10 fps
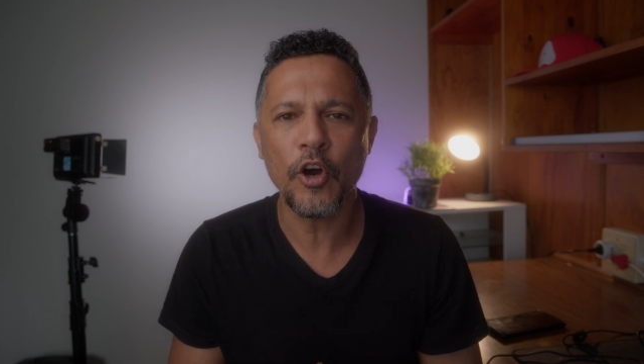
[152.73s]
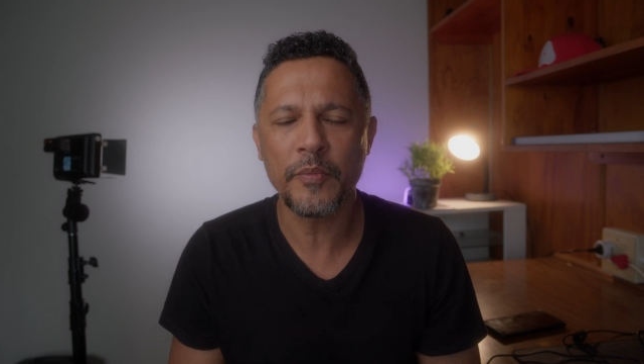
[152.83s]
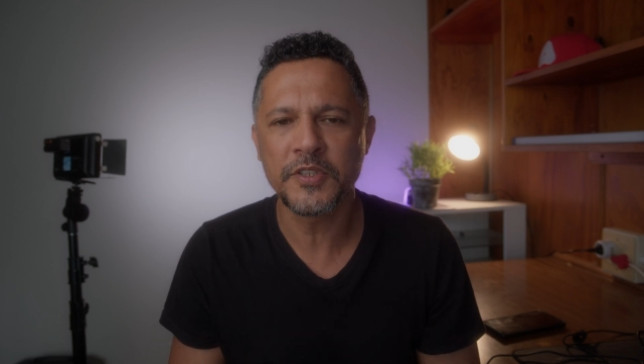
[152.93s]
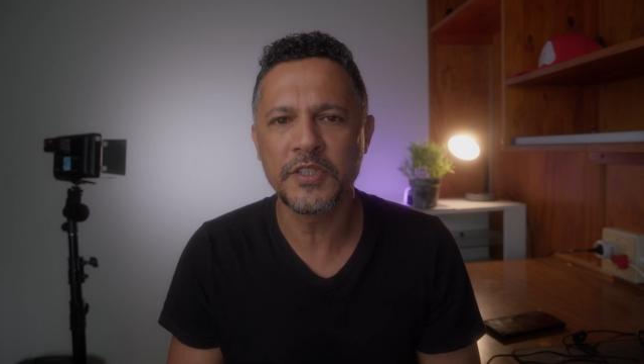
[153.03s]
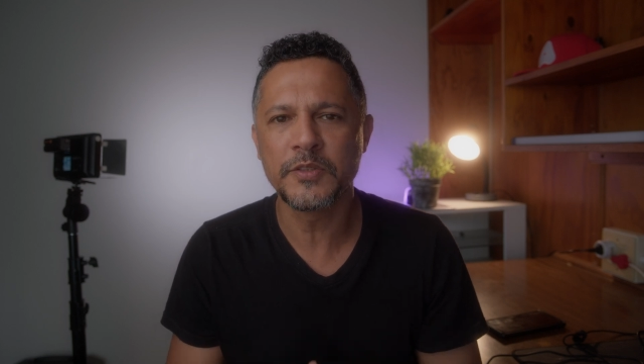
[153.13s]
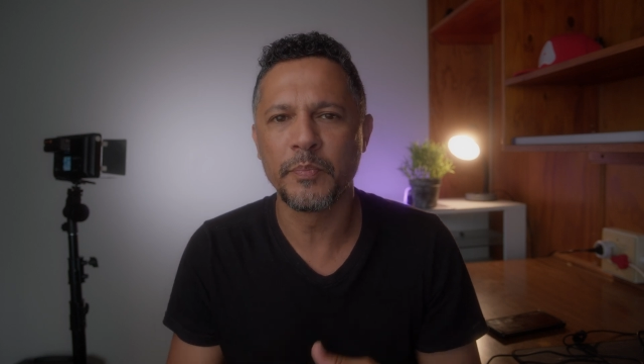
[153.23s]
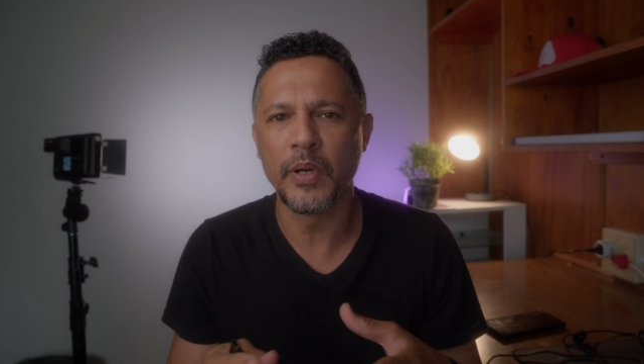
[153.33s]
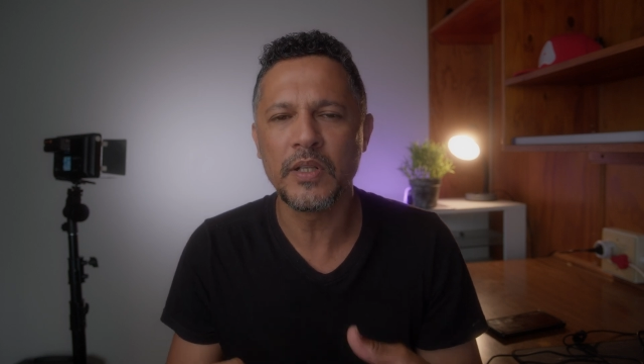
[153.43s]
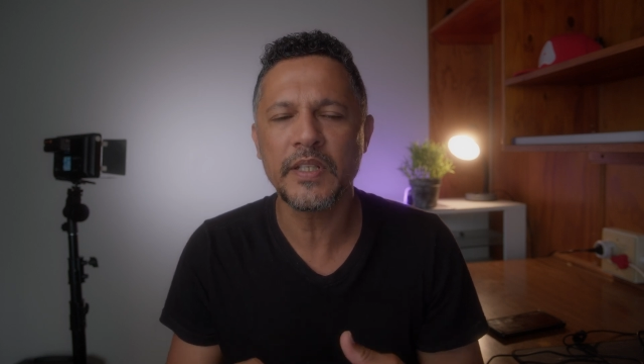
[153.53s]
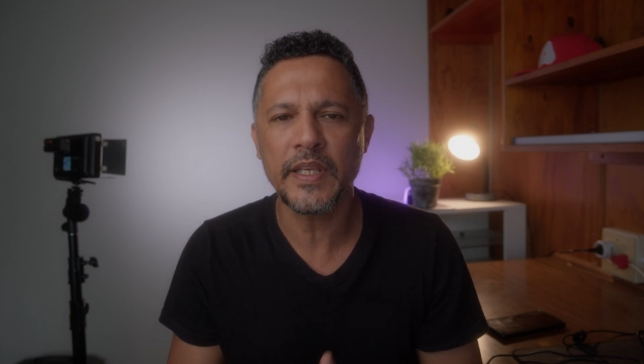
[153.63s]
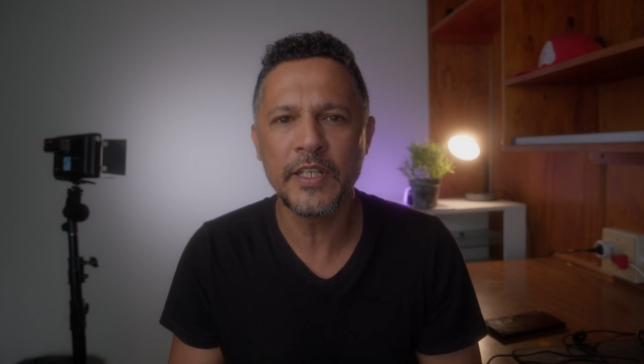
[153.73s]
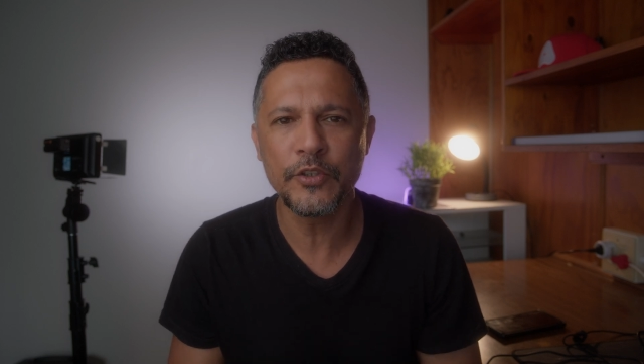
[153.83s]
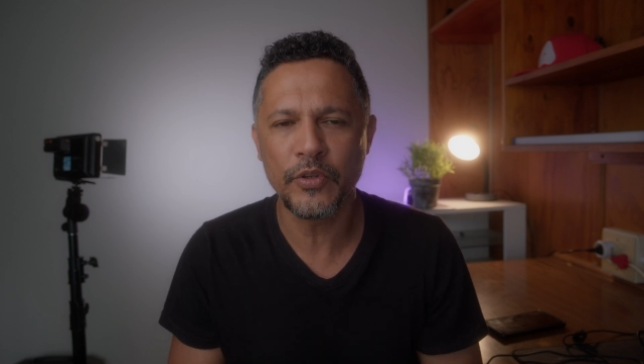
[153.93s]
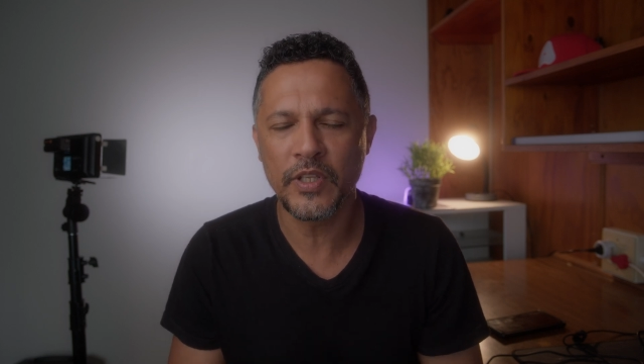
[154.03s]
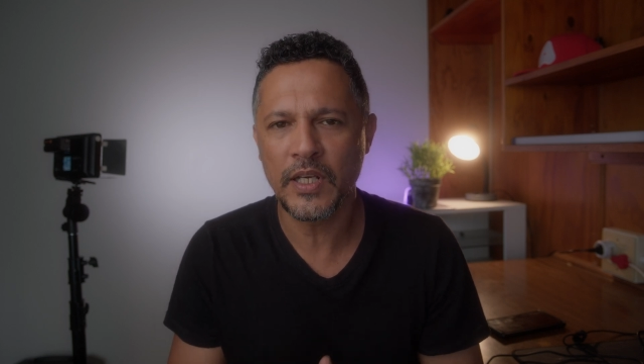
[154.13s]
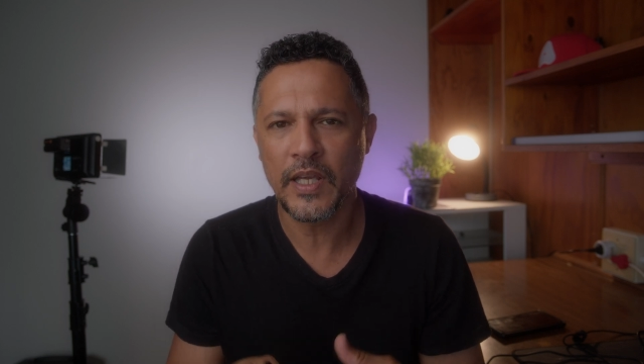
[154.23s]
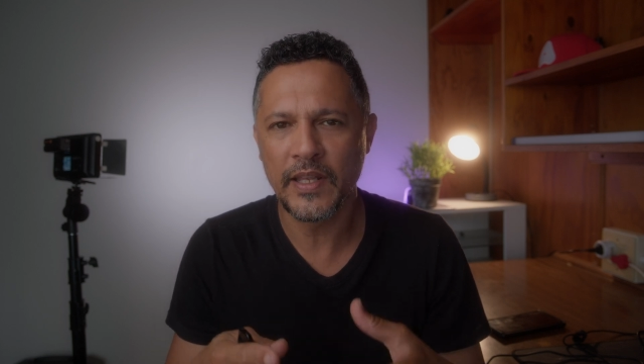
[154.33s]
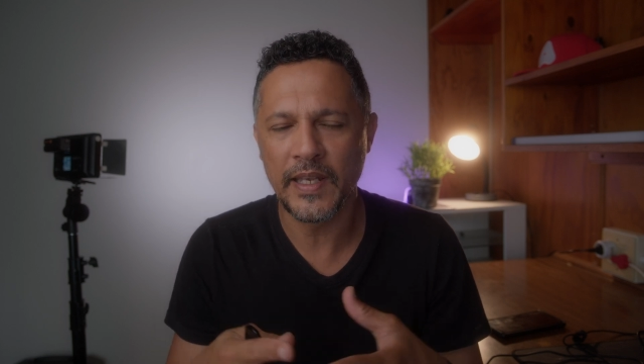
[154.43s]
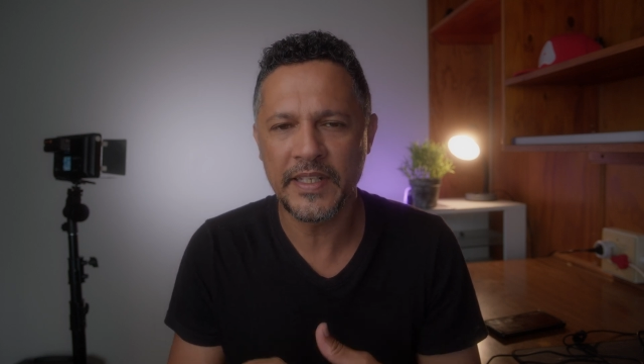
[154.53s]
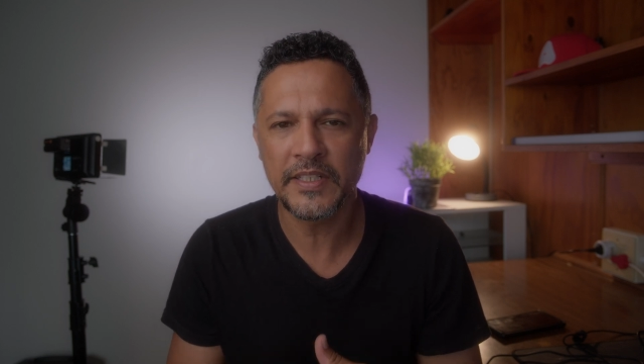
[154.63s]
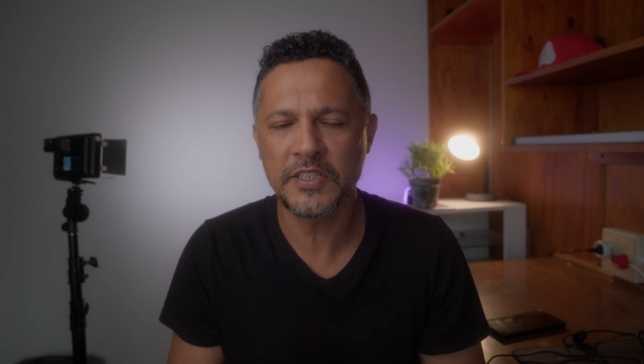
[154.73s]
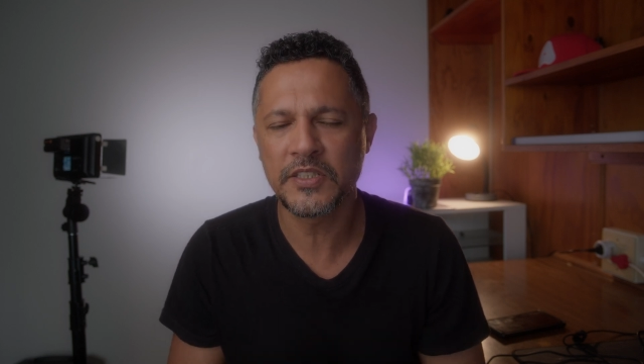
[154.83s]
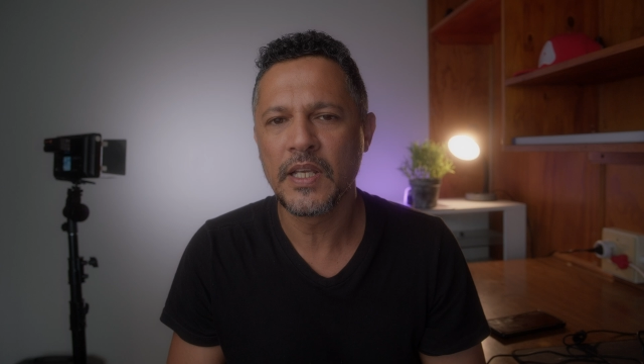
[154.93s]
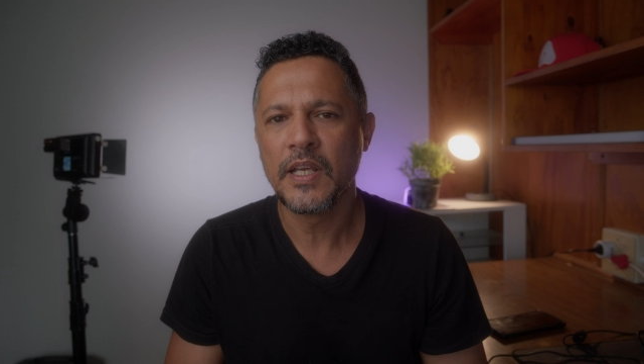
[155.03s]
options built into the latest